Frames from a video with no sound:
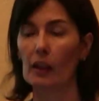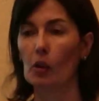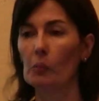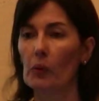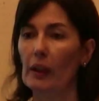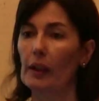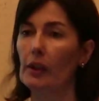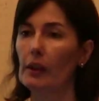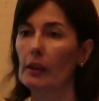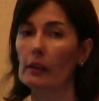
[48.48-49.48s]

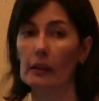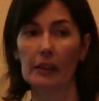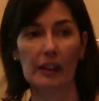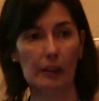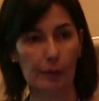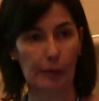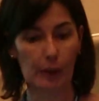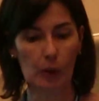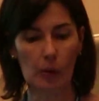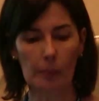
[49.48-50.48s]
accommodation, the tear
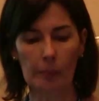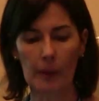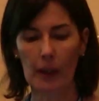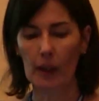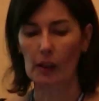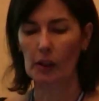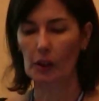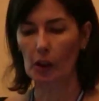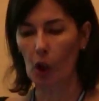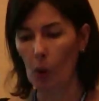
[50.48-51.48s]
film.
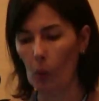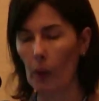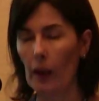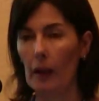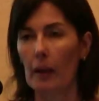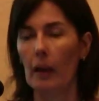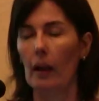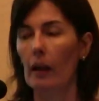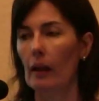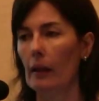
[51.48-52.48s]
So,
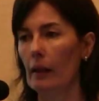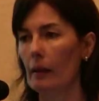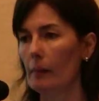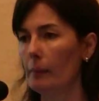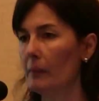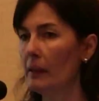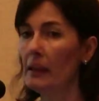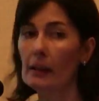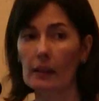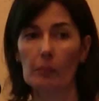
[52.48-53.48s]

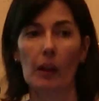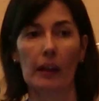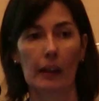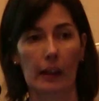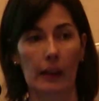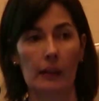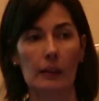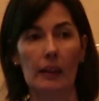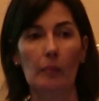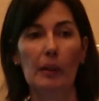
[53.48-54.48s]
system like
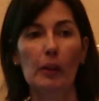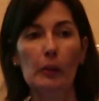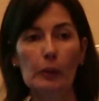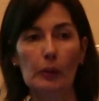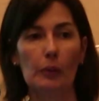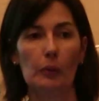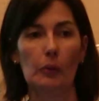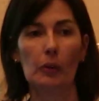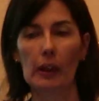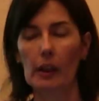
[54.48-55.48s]
that can be used to
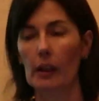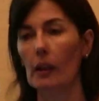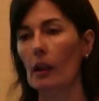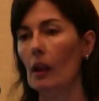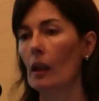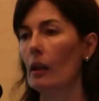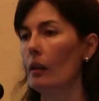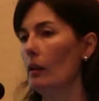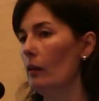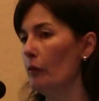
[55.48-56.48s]
study,
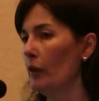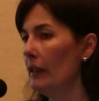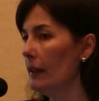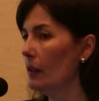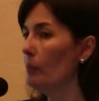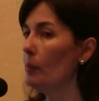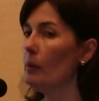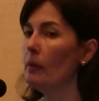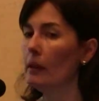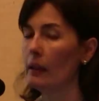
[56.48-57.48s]
for
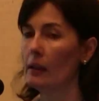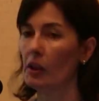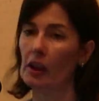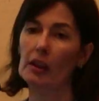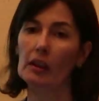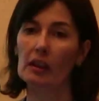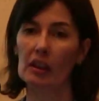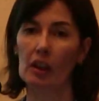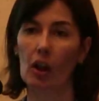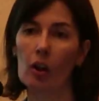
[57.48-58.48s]
example, the changes
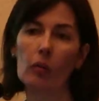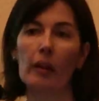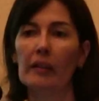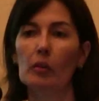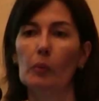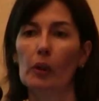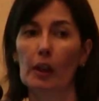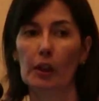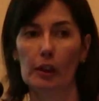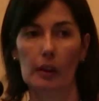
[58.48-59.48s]
in ocular
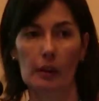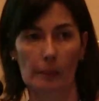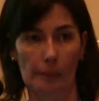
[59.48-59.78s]
accommodation,